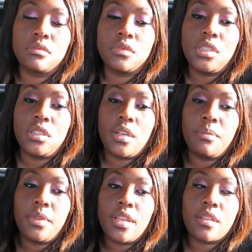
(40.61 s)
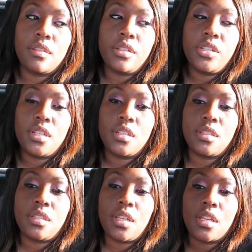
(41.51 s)
Because I'm, like, legit
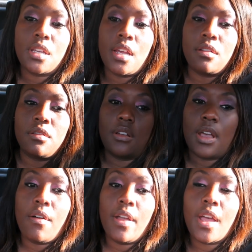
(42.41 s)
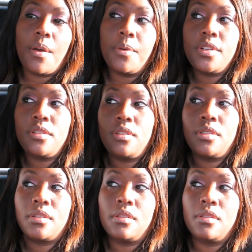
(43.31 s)
sick. I don't know how I got worse.